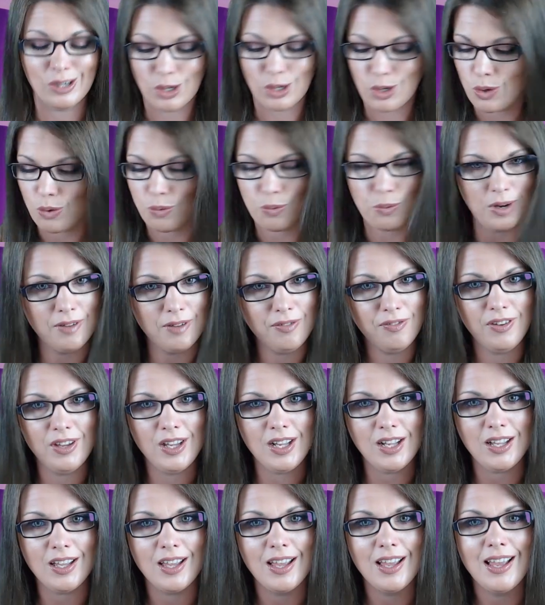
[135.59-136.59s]

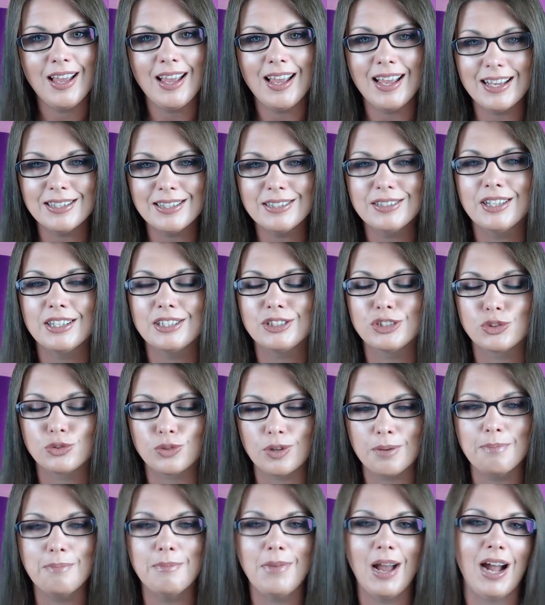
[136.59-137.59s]
horrific and
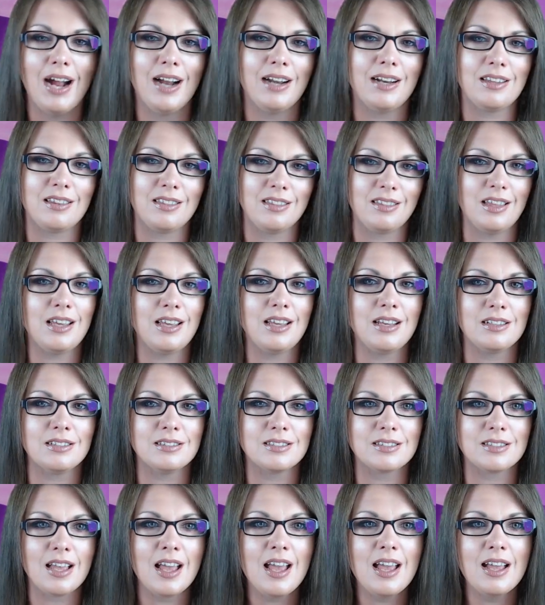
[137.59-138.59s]
dramatic
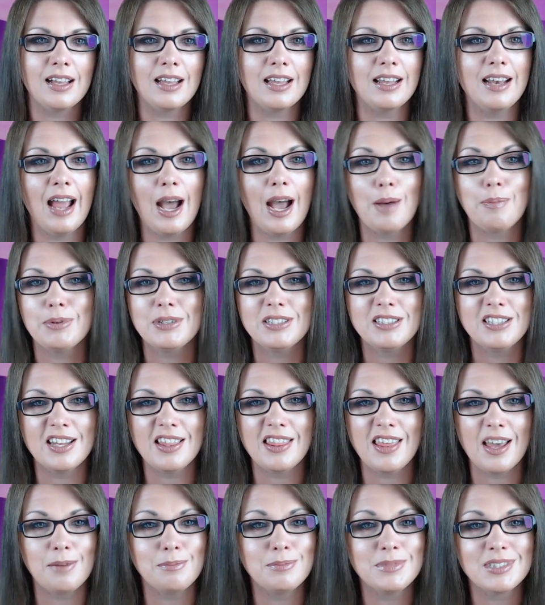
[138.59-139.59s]
things can happen to
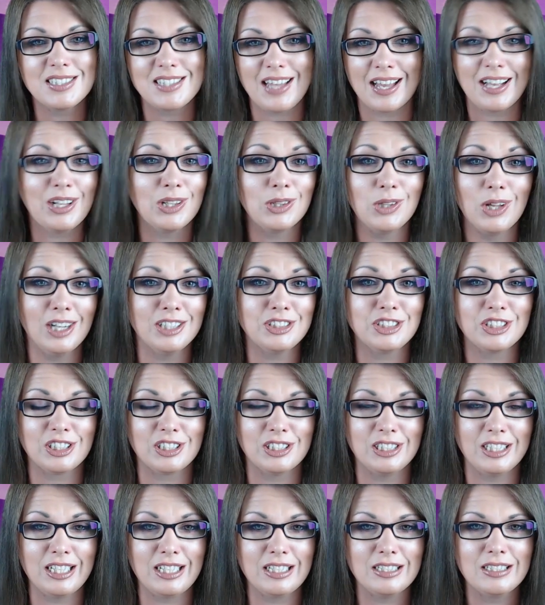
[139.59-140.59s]
them
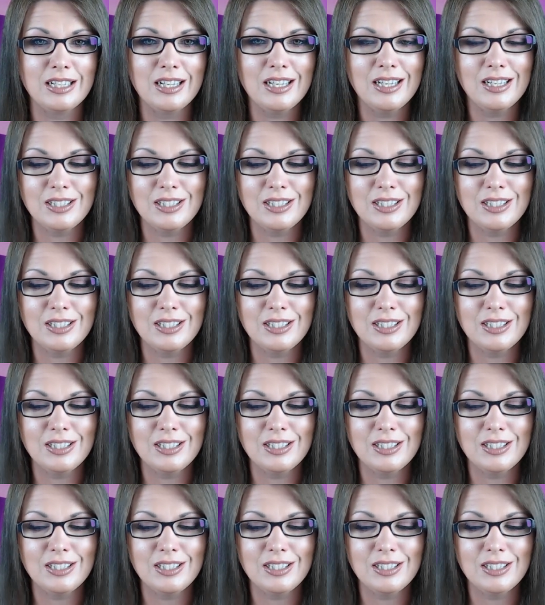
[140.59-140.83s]
psychologically.